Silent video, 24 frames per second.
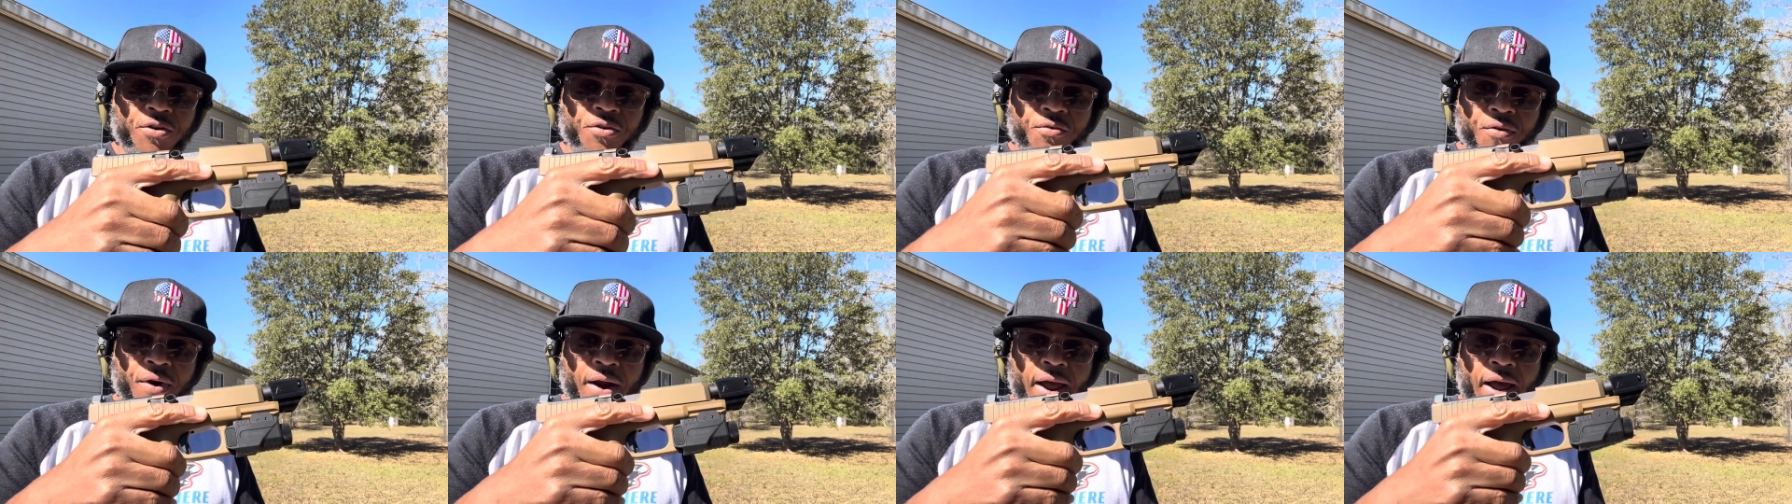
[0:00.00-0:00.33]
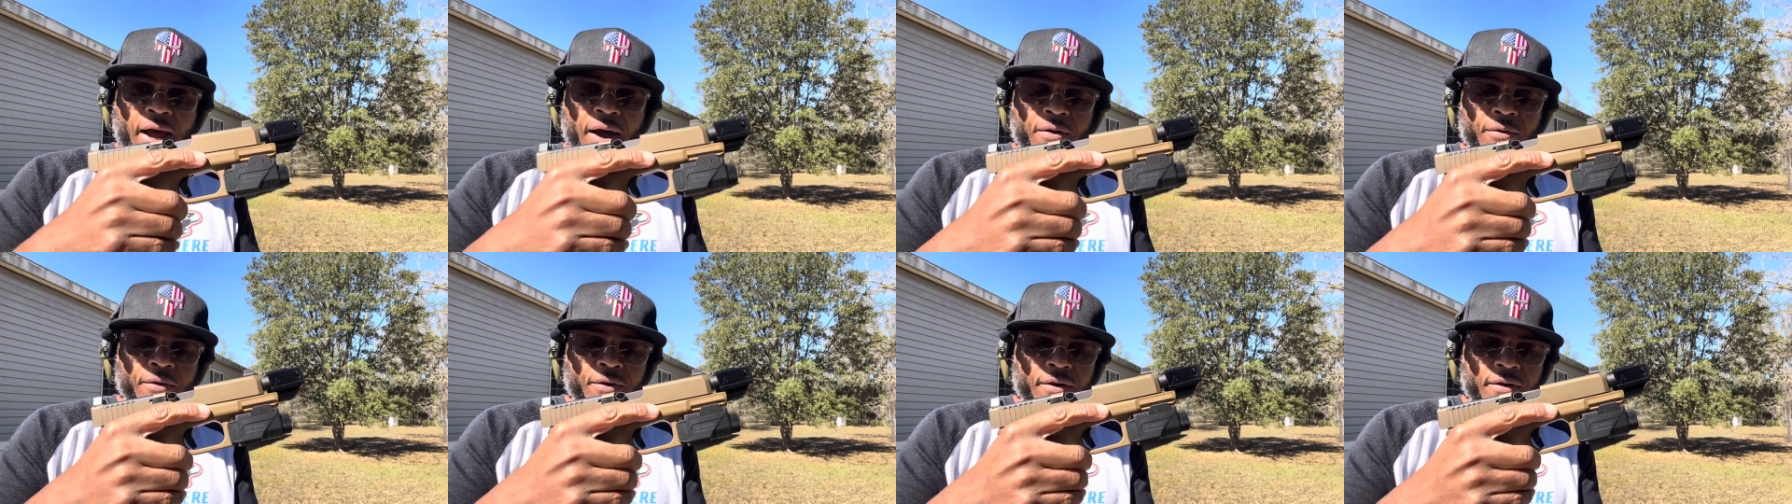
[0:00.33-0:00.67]

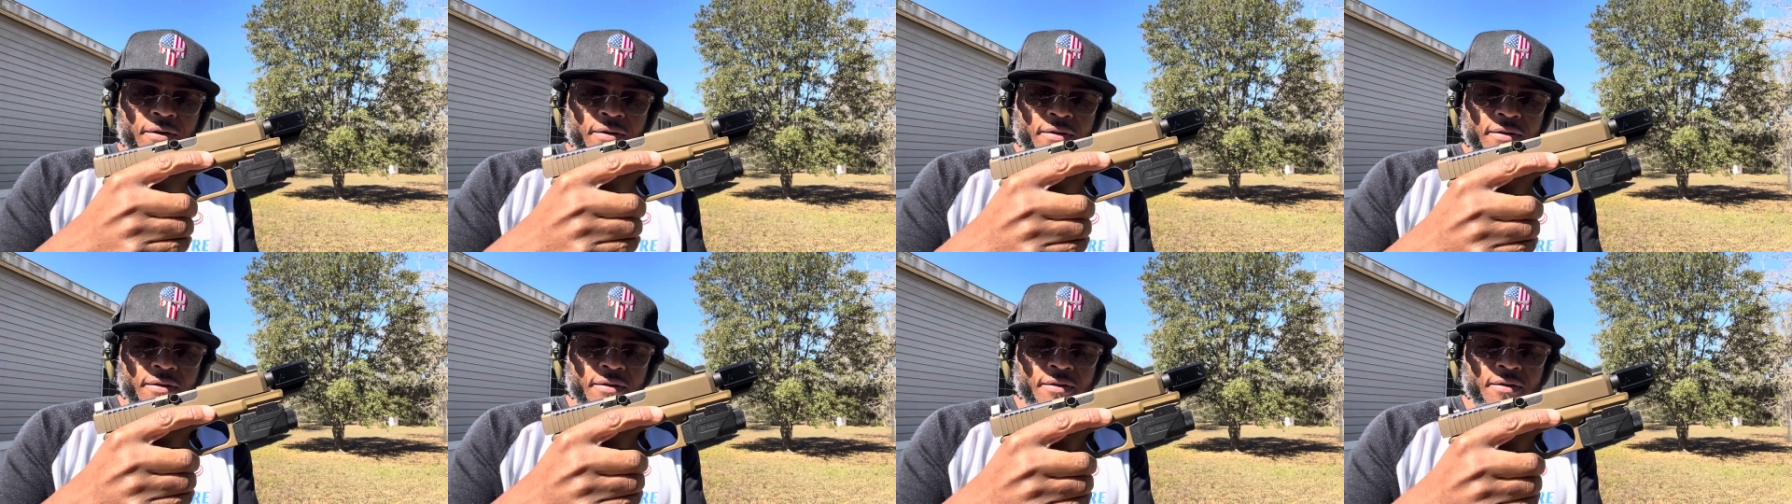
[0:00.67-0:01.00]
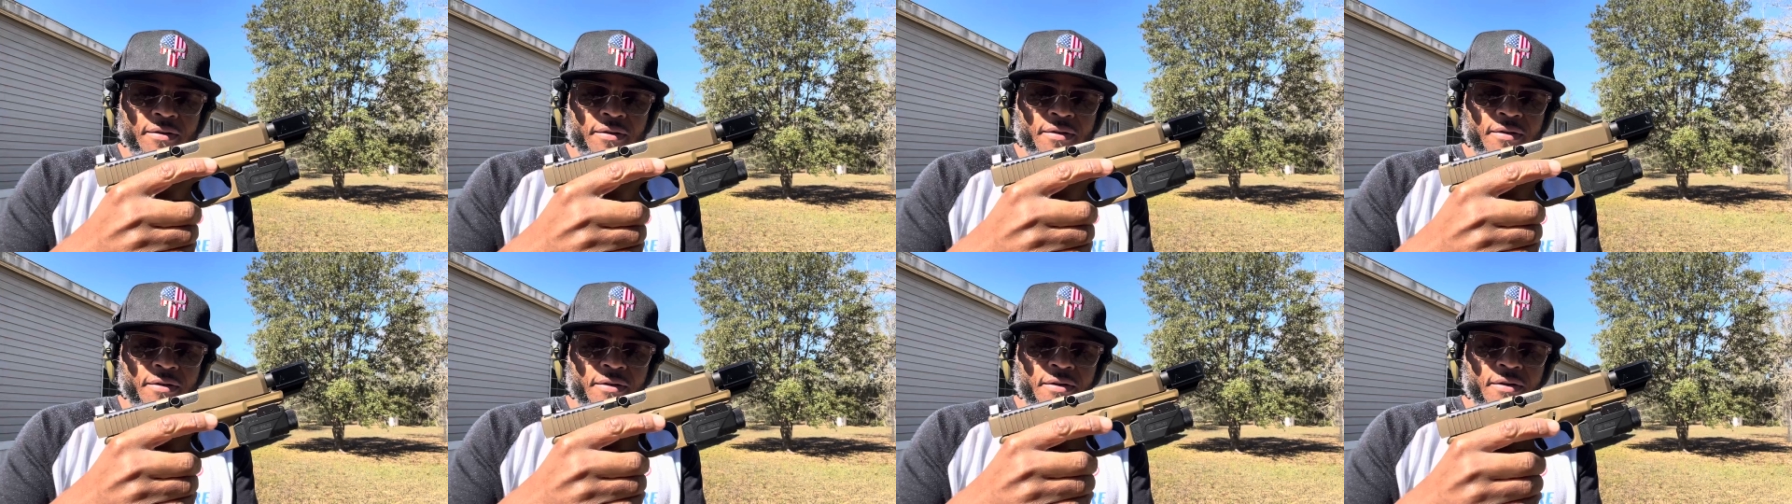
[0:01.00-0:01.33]
around.
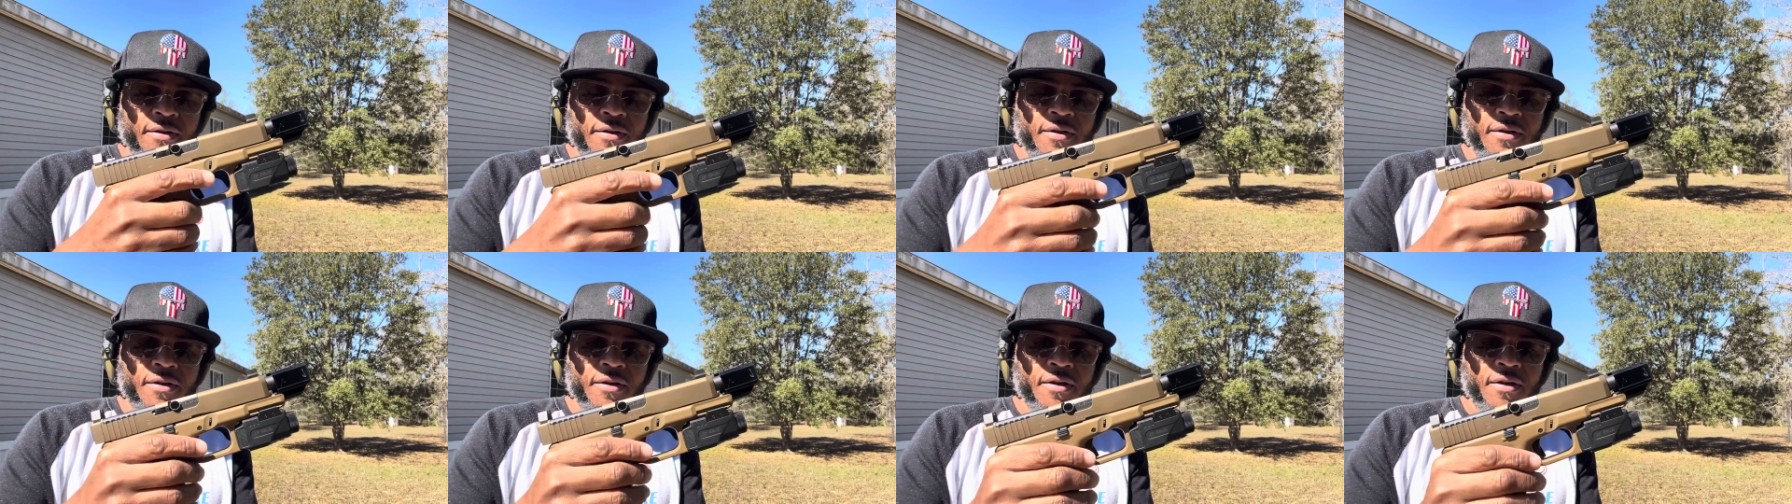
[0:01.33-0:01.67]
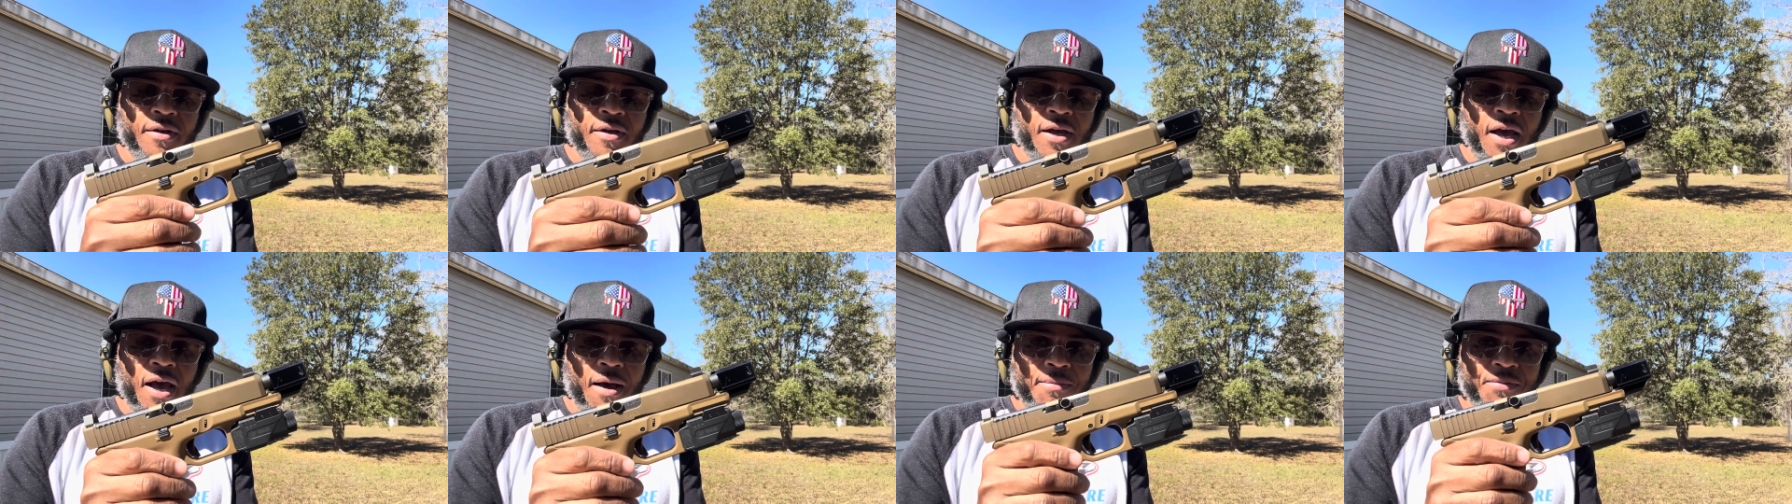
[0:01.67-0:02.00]

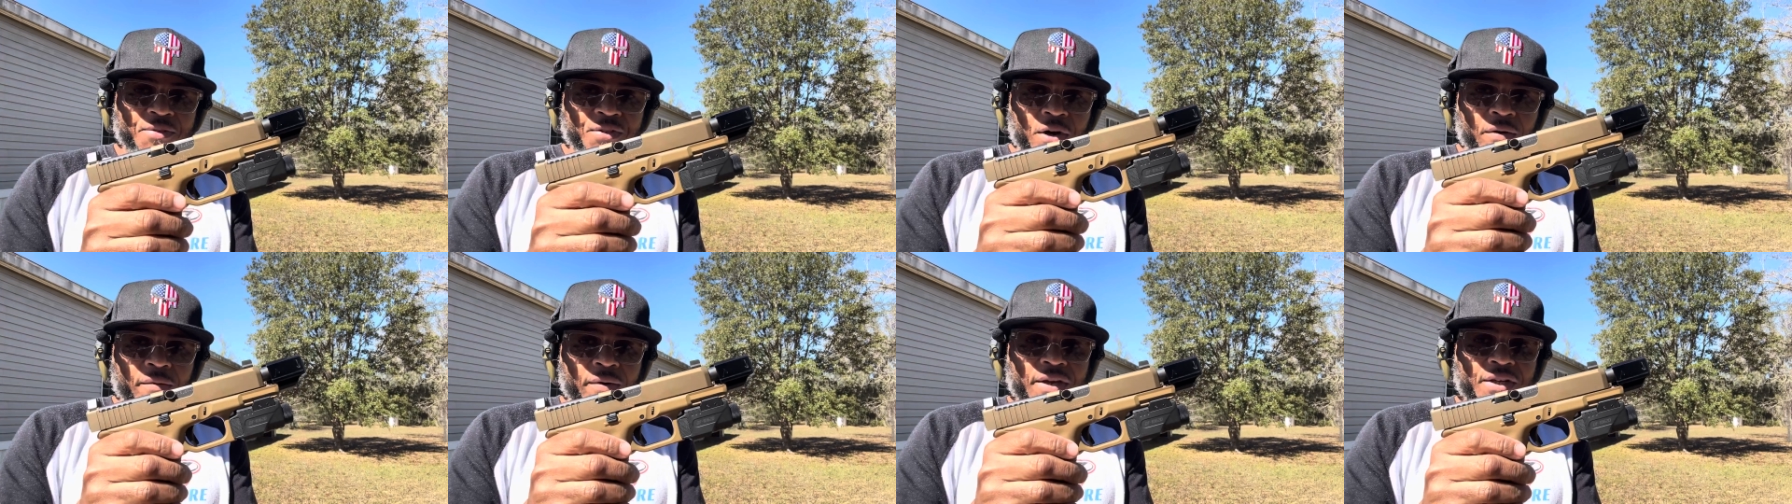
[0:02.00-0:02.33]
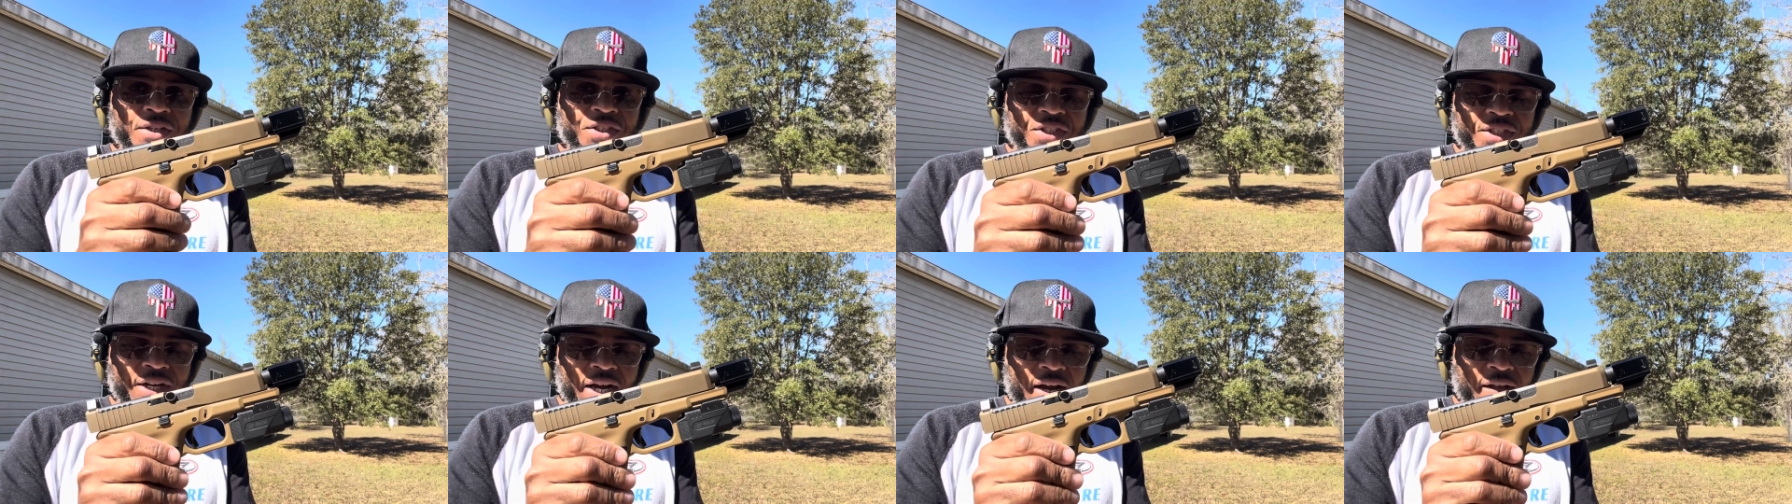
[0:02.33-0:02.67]
It
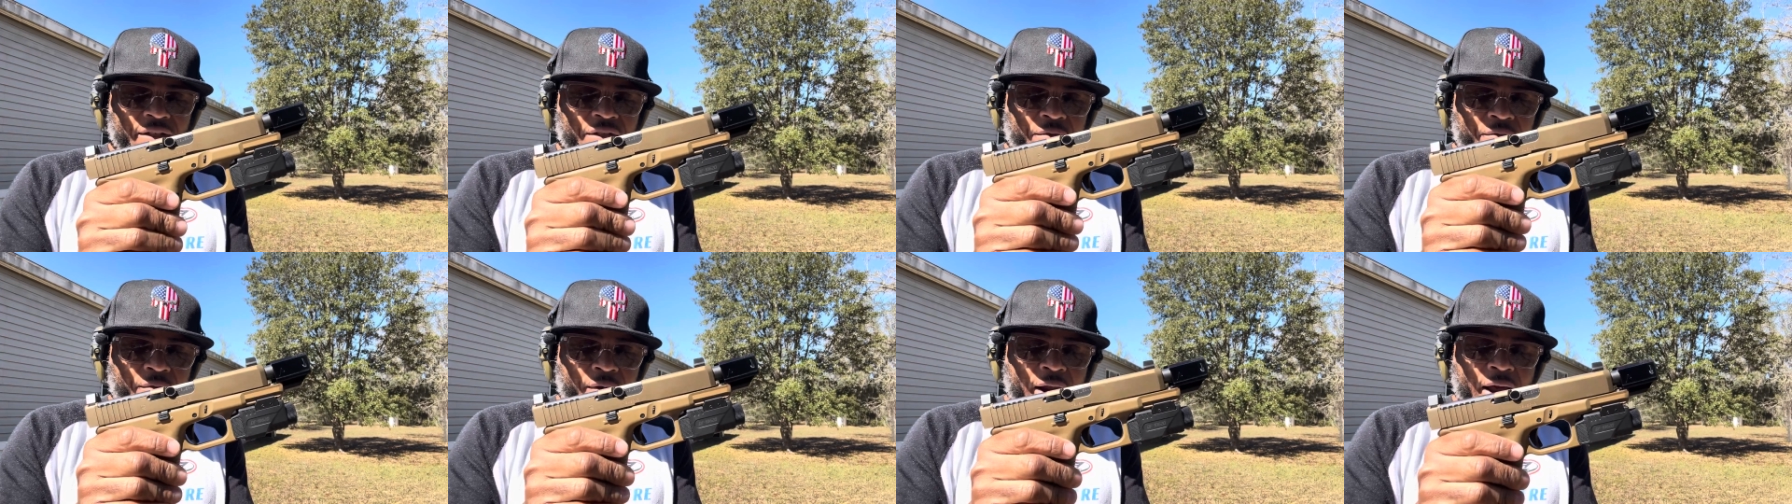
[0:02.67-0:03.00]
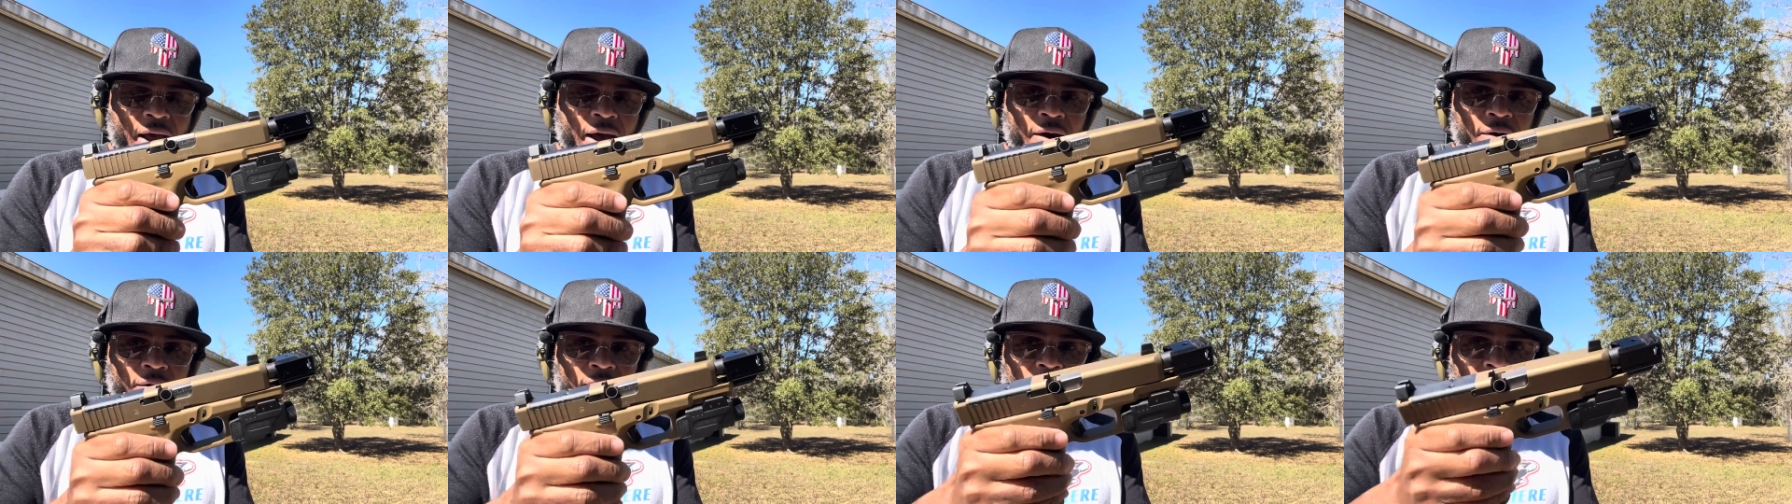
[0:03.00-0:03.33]
shot the
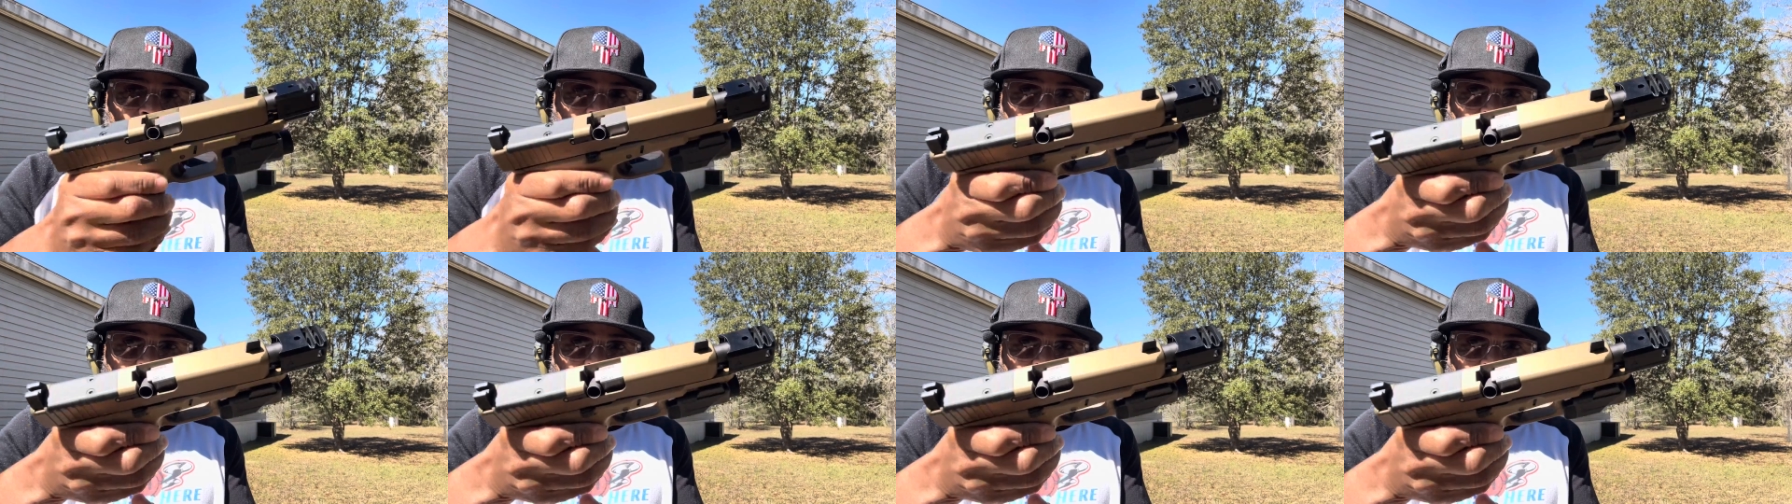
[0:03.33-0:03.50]
round.